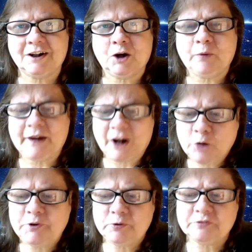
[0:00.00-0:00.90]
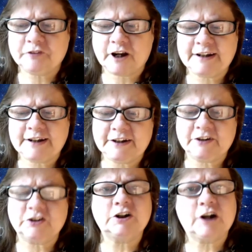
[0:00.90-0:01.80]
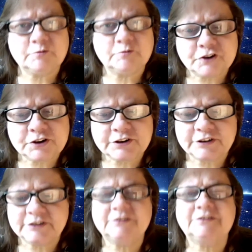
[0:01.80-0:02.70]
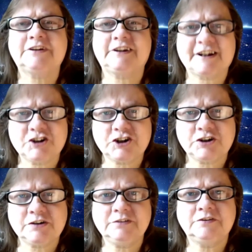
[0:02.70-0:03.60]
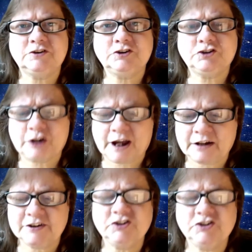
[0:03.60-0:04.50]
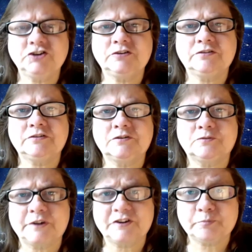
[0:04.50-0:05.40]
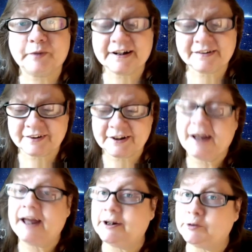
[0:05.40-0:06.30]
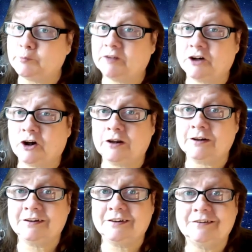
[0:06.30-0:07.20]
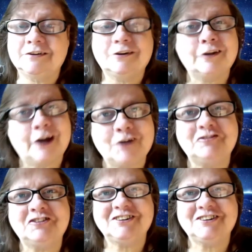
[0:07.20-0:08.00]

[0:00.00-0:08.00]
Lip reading: We hope you will find here comfort, connection, challenge, respect, and above all, love.